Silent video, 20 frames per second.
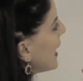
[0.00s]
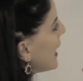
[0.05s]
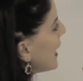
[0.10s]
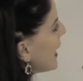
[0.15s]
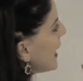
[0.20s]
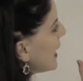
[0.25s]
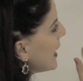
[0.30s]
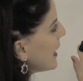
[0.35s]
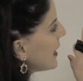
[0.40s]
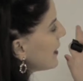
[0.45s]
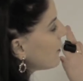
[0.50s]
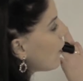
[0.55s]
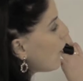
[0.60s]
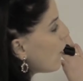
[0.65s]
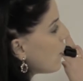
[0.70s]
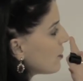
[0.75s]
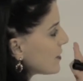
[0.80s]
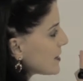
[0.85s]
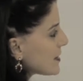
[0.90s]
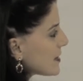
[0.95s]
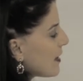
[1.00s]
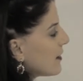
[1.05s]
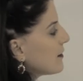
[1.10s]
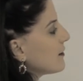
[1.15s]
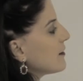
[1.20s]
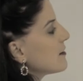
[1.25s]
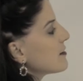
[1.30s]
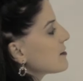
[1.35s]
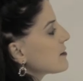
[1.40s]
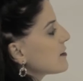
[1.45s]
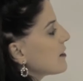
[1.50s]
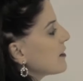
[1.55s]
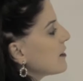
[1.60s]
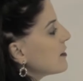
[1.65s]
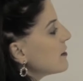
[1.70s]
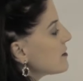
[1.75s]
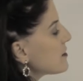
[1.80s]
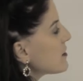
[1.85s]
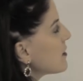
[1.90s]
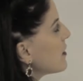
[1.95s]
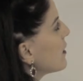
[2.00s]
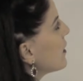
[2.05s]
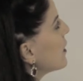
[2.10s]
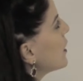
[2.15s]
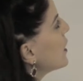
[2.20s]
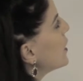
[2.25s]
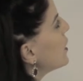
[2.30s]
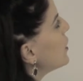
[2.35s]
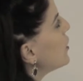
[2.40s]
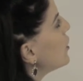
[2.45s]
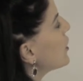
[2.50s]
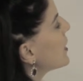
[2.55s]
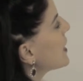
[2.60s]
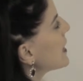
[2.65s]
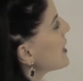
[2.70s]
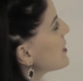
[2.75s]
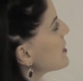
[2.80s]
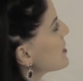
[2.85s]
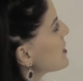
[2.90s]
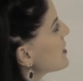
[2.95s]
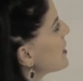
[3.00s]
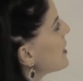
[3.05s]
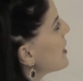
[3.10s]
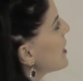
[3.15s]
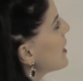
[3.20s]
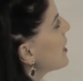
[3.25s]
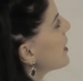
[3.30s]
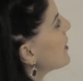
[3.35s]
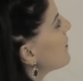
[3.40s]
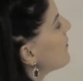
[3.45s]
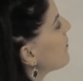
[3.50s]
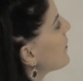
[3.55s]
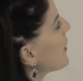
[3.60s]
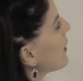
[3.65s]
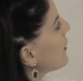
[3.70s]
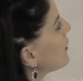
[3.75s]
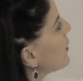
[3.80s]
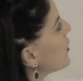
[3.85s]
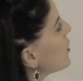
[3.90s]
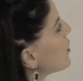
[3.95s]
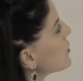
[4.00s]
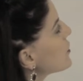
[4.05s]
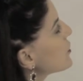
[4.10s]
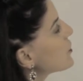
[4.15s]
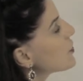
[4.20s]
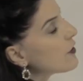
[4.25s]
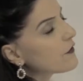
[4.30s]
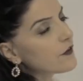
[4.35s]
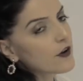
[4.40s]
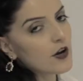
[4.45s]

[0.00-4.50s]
in those sentences, you can see the usage of